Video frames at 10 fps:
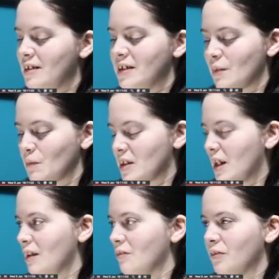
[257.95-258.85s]
seems
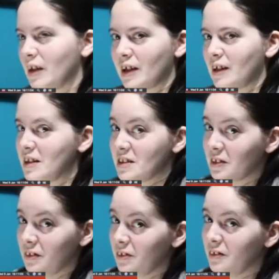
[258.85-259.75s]
kind of like an
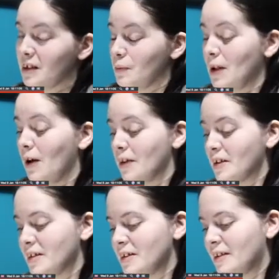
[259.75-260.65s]
insult, to be honest.